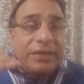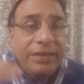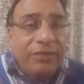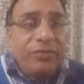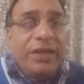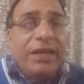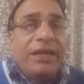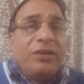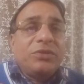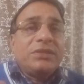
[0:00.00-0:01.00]
every day
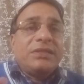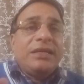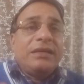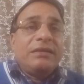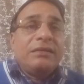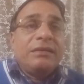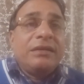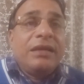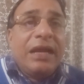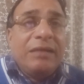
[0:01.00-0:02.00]
into the sea
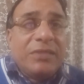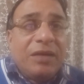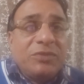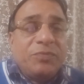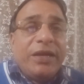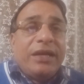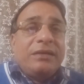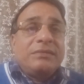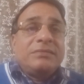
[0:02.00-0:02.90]
and comes back.